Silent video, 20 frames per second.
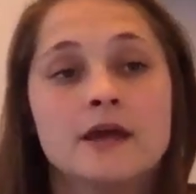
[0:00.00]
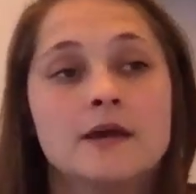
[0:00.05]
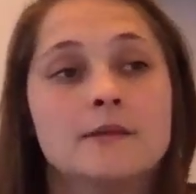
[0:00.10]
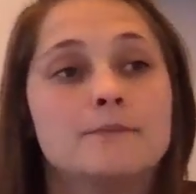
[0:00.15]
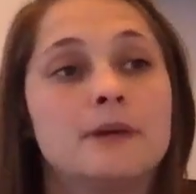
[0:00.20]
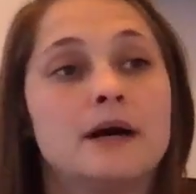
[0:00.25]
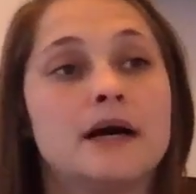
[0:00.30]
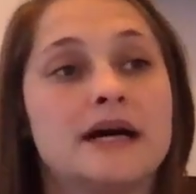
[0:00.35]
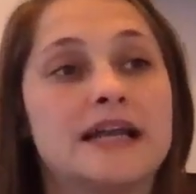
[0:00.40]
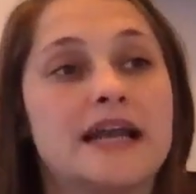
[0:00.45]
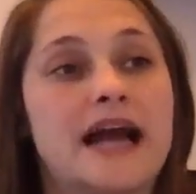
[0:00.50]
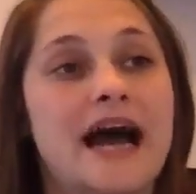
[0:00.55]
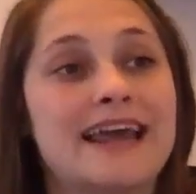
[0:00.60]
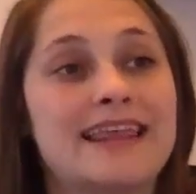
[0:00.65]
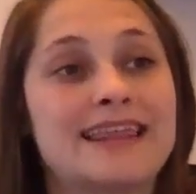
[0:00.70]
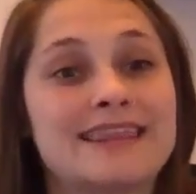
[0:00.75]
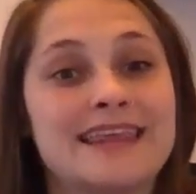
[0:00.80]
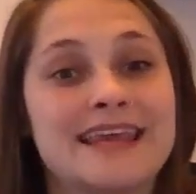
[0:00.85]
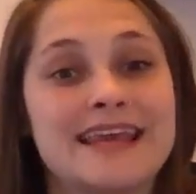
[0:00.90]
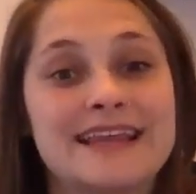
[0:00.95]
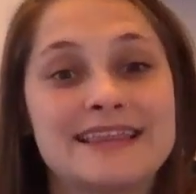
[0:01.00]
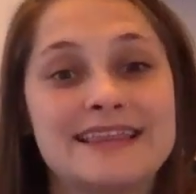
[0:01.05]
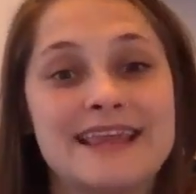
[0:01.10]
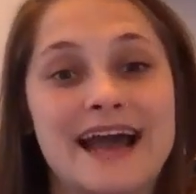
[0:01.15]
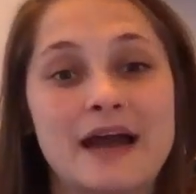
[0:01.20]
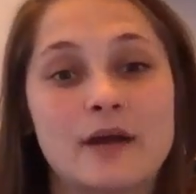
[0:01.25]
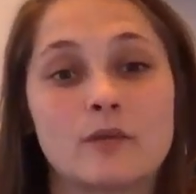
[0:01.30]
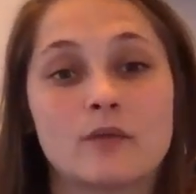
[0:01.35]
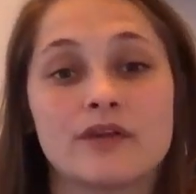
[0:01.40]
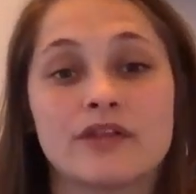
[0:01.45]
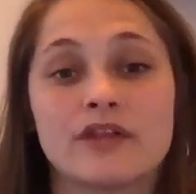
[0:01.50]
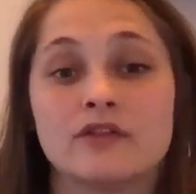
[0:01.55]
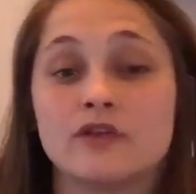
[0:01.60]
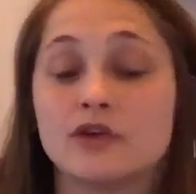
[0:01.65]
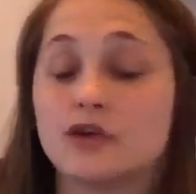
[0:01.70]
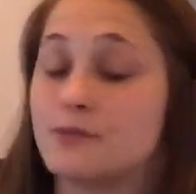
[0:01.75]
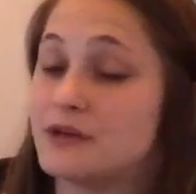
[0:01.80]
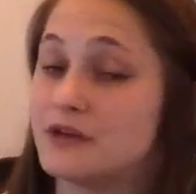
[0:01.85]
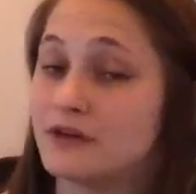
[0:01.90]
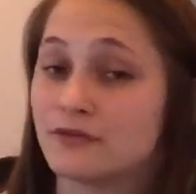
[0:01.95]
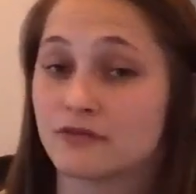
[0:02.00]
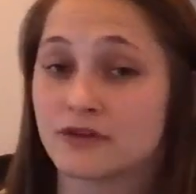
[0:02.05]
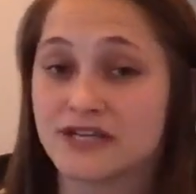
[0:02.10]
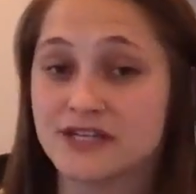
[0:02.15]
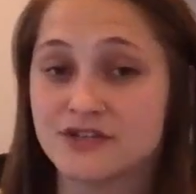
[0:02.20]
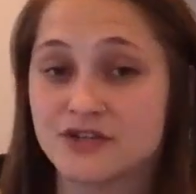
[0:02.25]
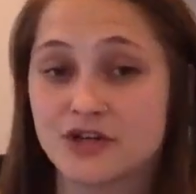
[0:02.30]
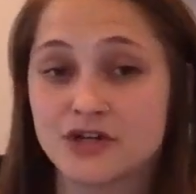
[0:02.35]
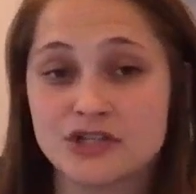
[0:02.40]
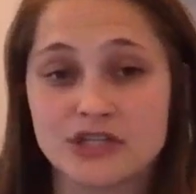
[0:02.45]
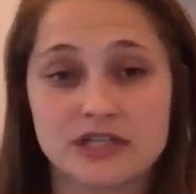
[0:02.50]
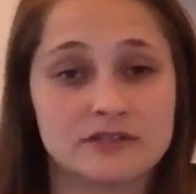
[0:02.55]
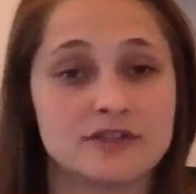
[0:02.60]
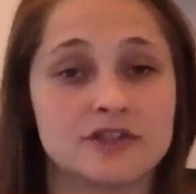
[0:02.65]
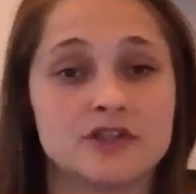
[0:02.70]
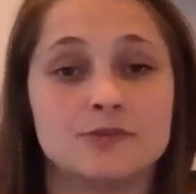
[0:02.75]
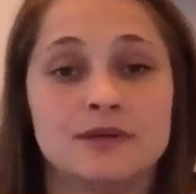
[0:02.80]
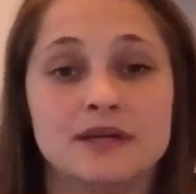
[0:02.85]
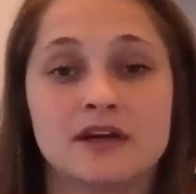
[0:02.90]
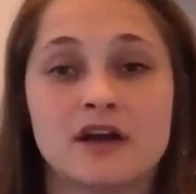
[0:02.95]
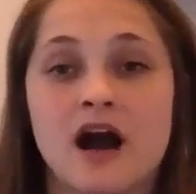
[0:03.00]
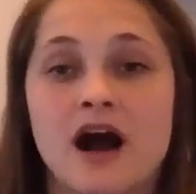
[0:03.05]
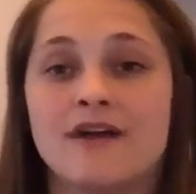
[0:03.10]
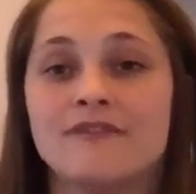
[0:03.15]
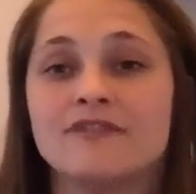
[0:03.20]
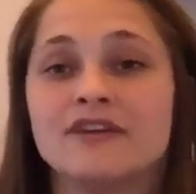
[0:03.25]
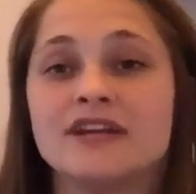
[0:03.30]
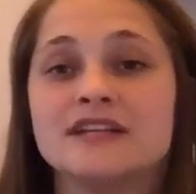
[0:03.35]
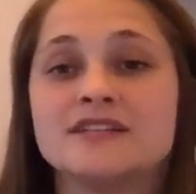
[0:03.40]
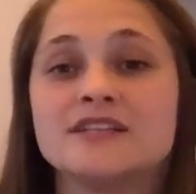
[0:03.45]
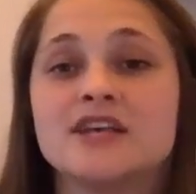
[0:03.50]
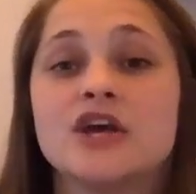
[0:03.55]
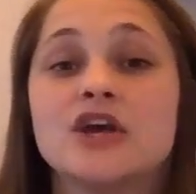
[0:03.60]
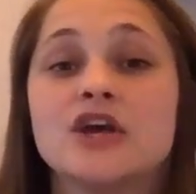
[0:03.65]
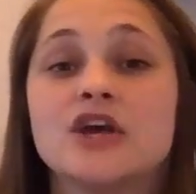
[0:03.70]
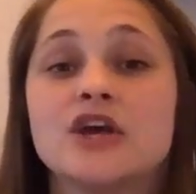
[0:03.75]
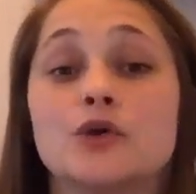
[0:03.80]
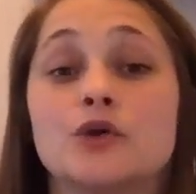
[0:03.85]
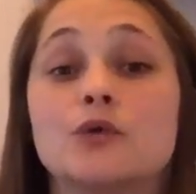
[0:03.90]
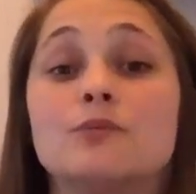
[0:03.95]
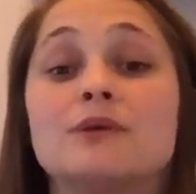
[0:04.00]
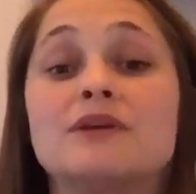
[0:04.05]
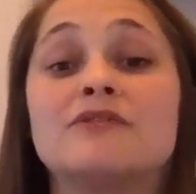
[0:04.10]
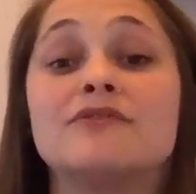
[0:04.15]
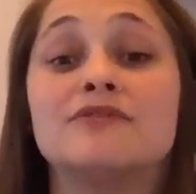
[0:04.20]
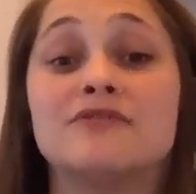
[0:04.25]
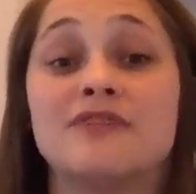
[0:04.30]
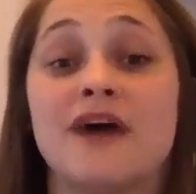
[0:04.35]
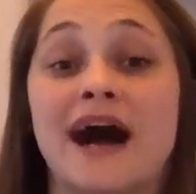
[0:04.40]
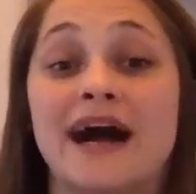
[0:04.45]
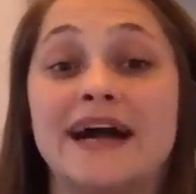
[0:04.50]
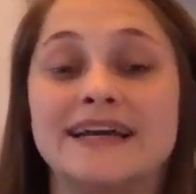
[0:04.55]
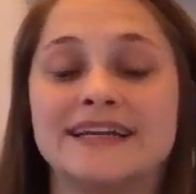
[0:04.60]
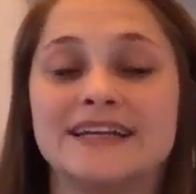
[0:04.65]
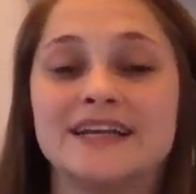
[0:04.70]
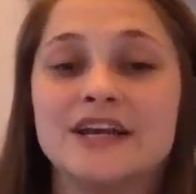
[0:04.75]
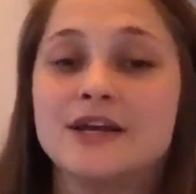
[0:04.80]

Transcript: But I think that with a little bit of research and a little bit of confidence, you'll be fine.